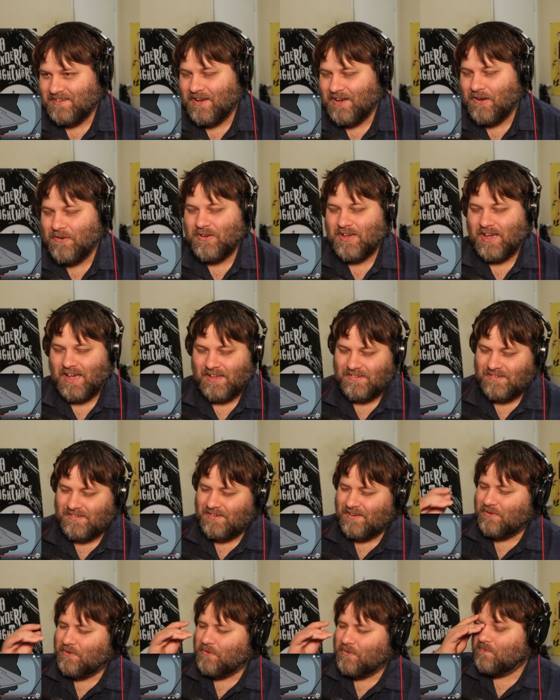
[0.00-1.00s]
Okay,
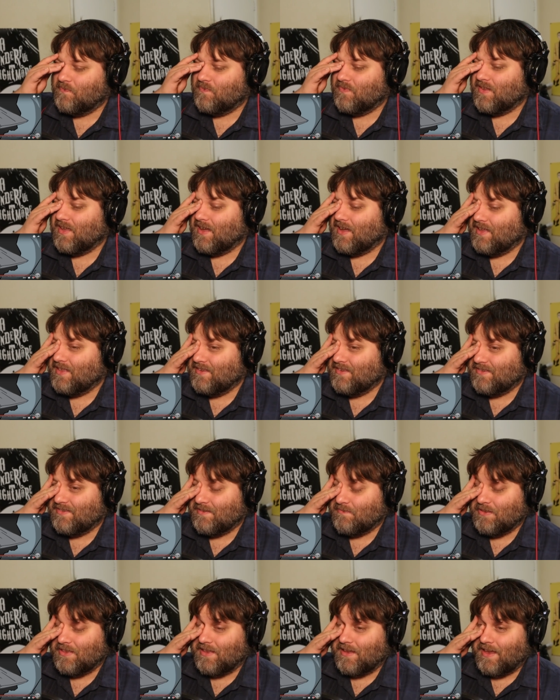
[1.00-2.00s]
so this is
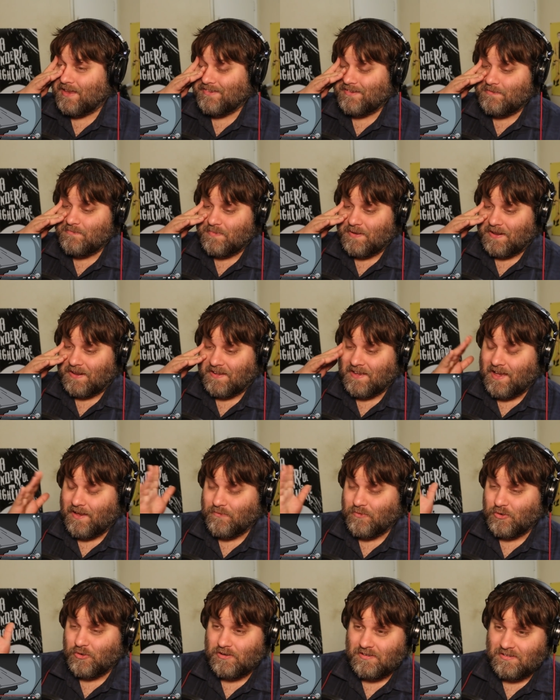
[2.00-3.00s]
something that hasn't even been
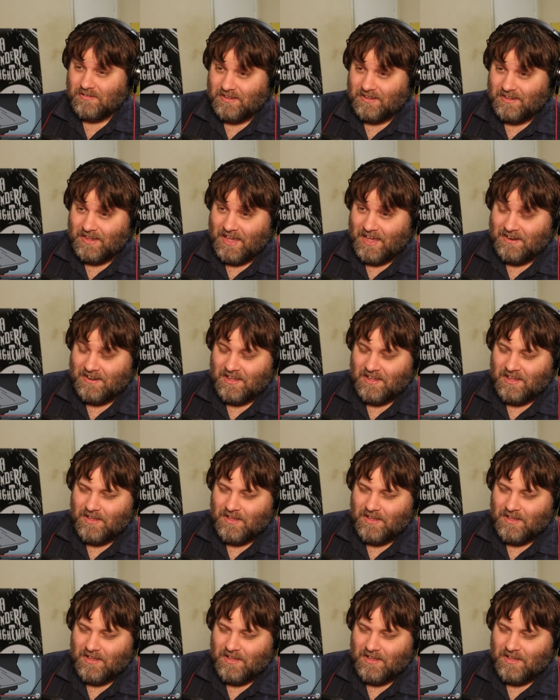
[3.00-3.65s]
covered yet.